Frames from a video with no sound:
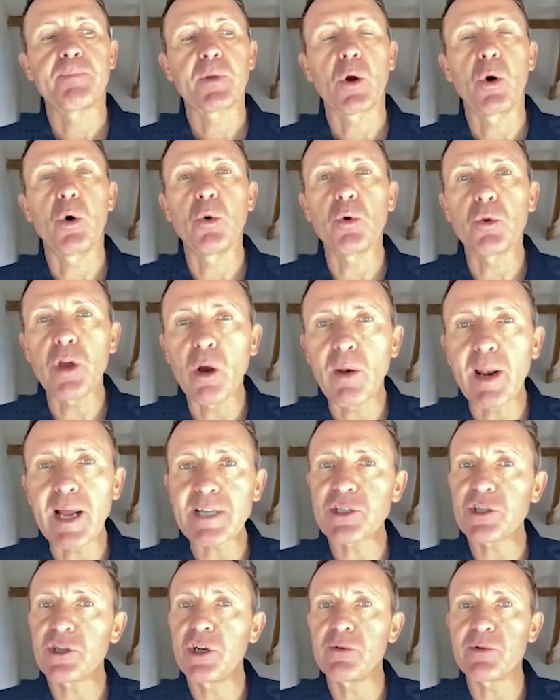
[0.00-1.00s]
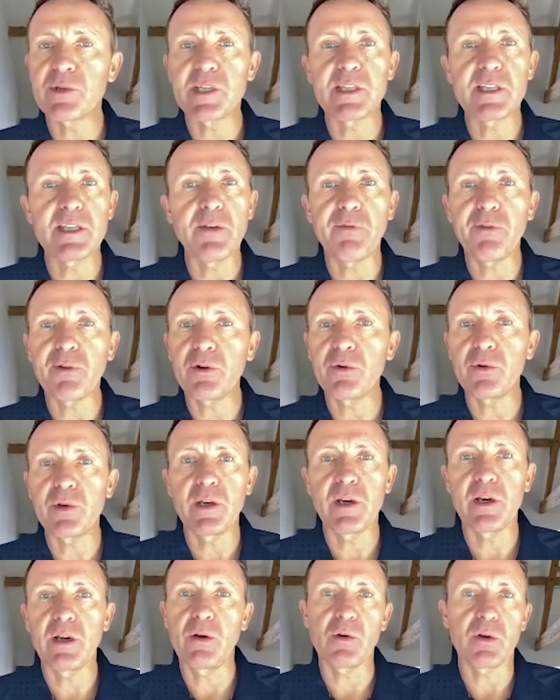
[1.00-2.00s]
although last year was a difficult
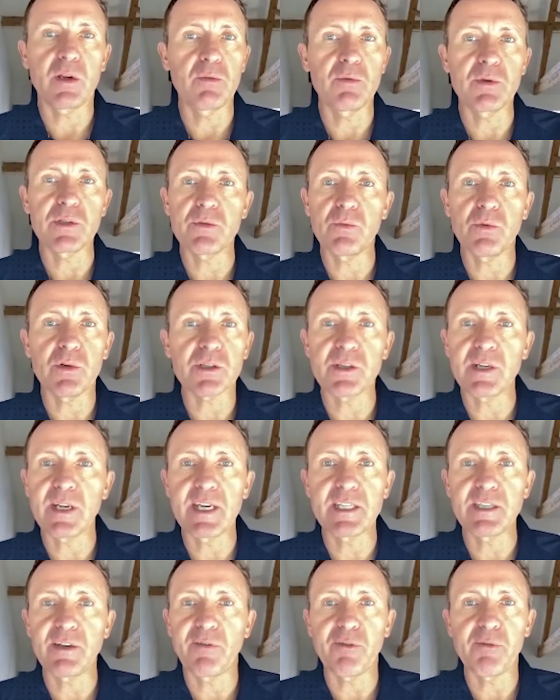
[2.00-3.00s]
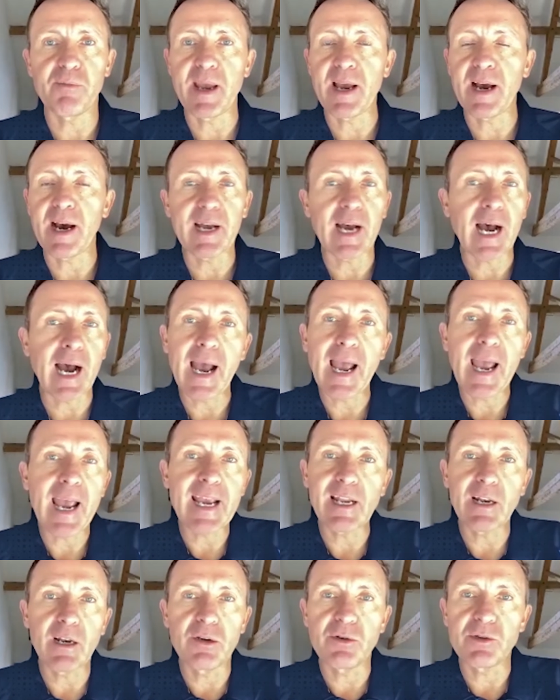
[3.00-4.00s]
year, look, it wasn't easy for me. I
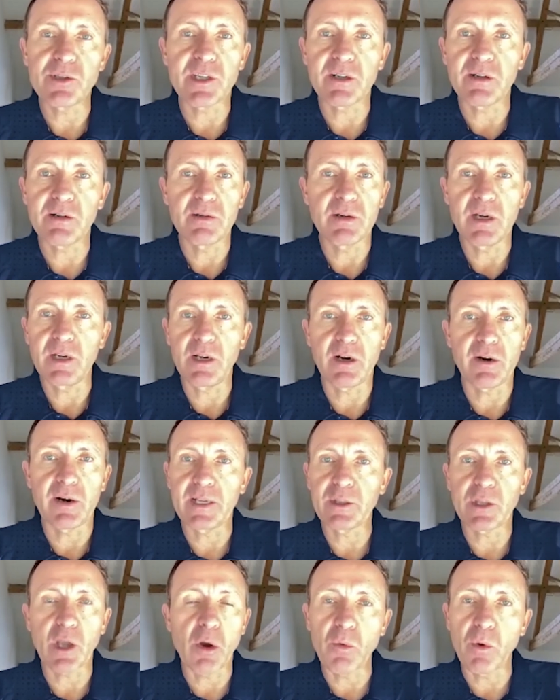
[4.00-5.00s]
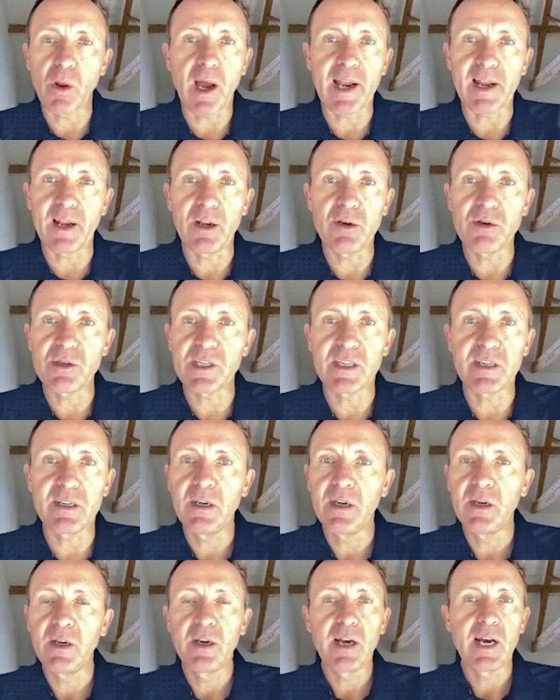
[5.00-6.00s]
hate losing. I don't like
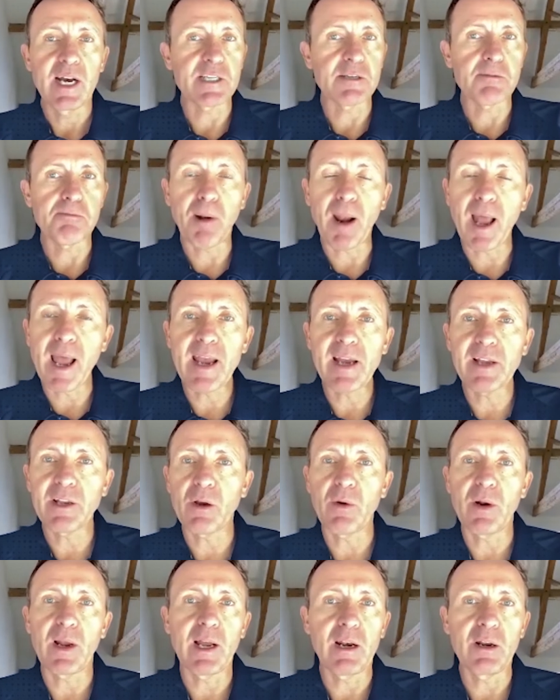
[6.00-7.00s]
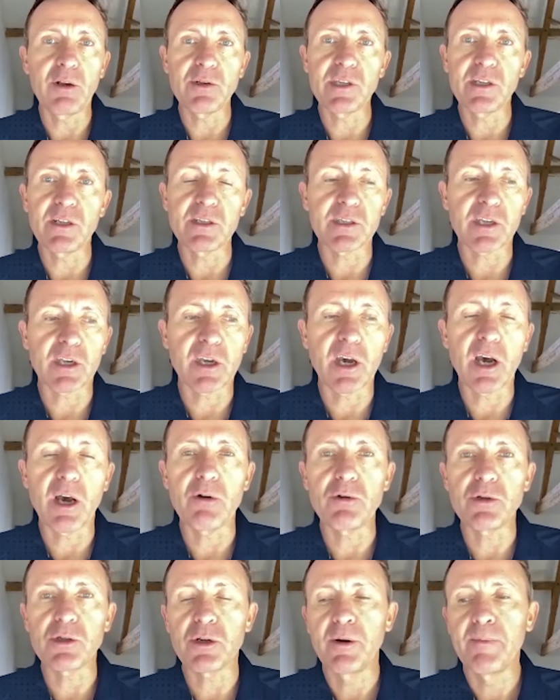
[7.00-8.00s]
losing as a player. I don't like losing as a
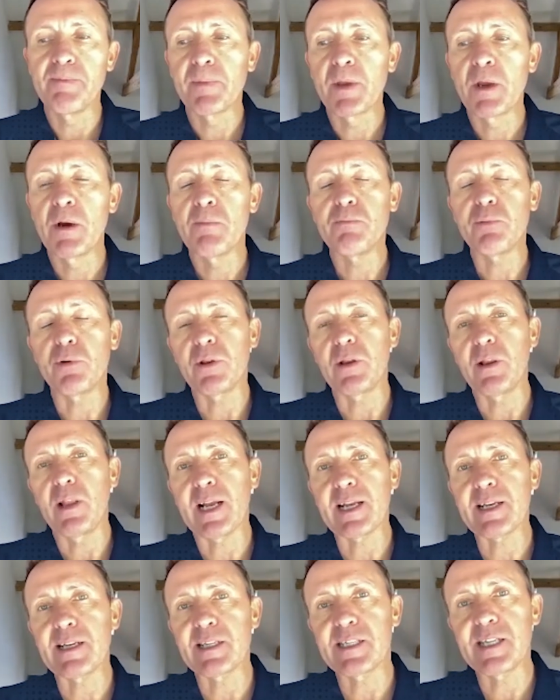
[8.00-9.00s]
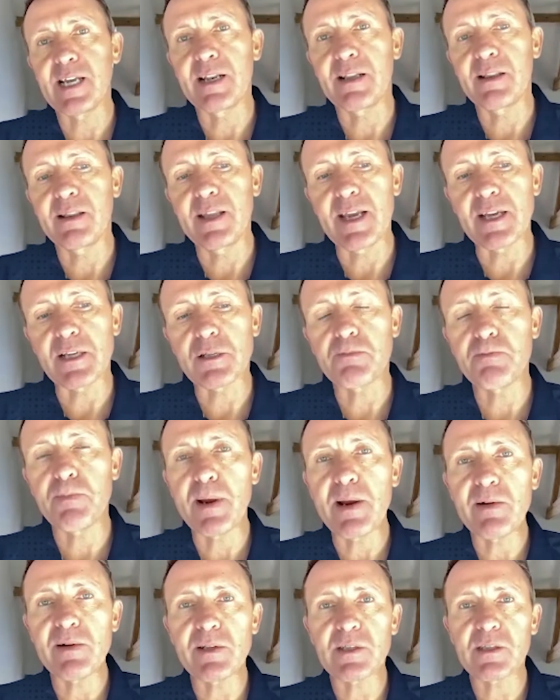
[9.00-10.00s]
coach. But like I said, the
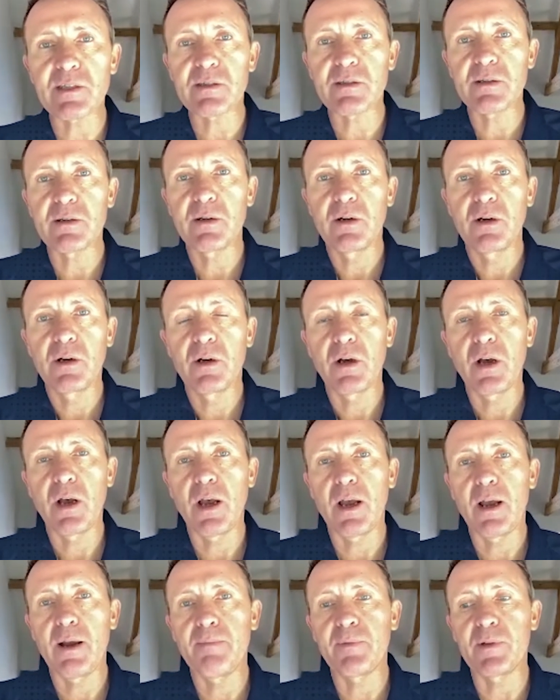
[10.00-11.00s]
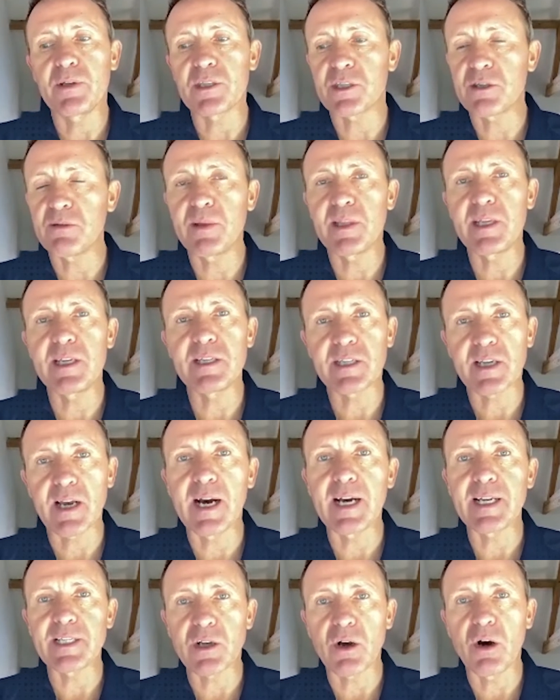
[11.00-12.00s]
experience that some of these
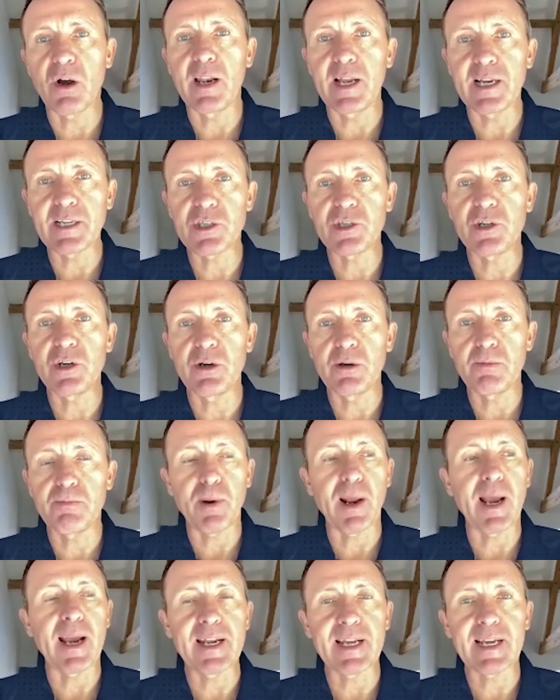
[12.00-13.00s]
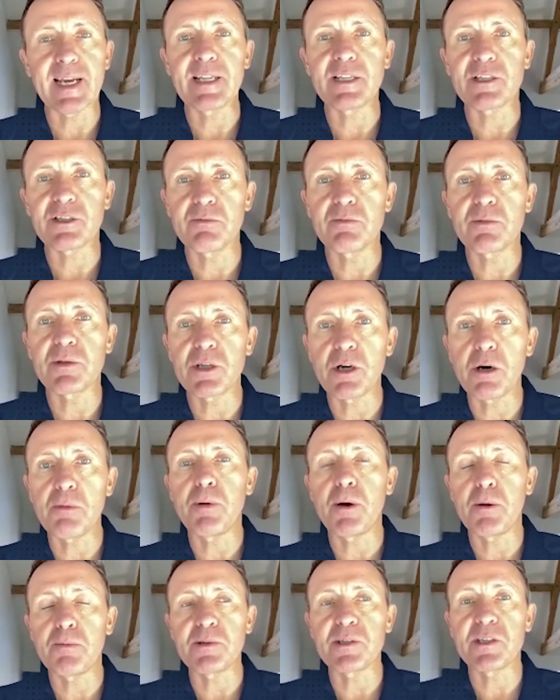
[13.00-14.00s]
guys got last year, playing against some
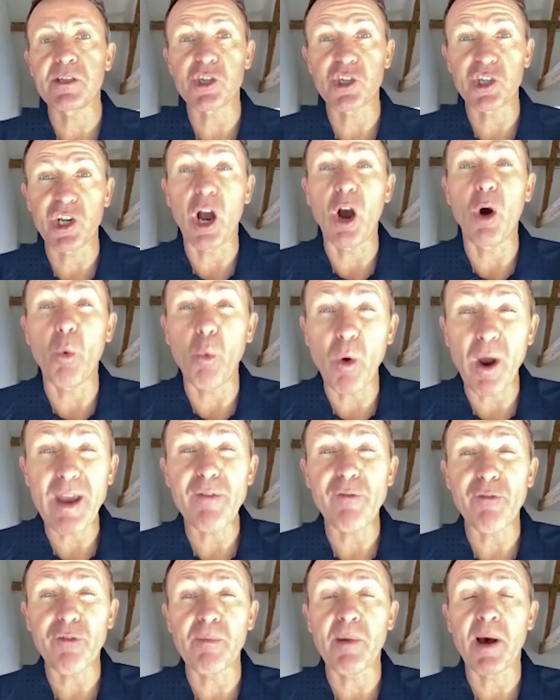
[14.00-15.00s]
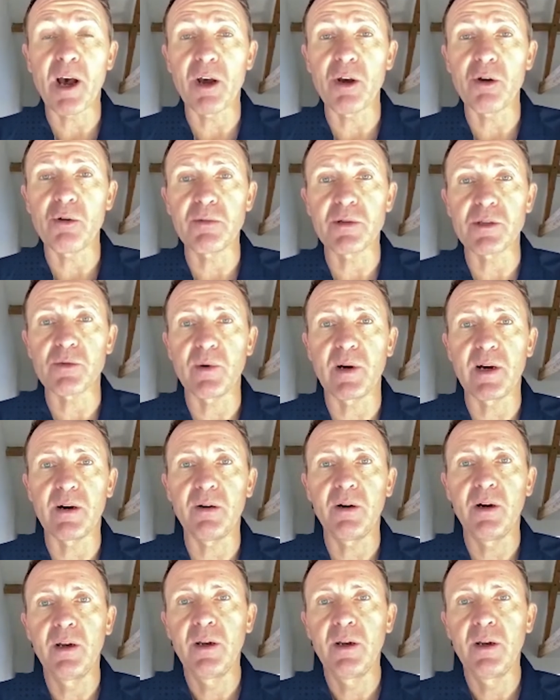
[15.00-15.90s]
top opposition away from home as well,